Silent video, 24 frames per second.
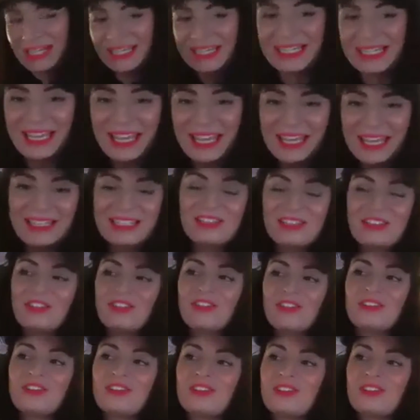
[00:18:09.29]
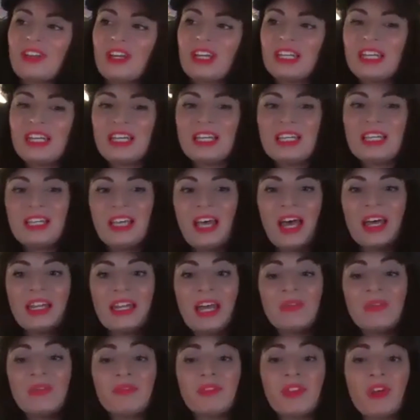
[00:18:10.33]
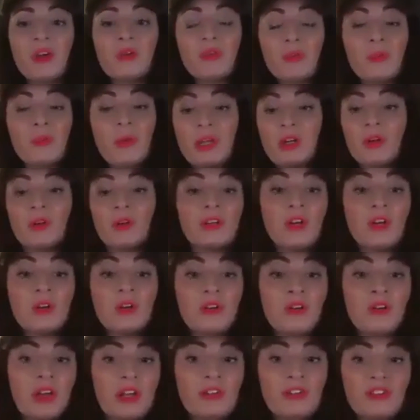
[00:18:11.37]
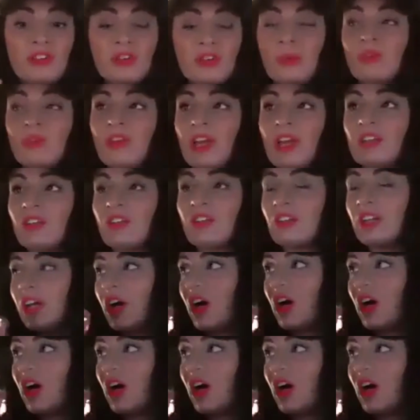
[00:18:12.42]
again. She's stunning. And for those who may not know Grace, she was actually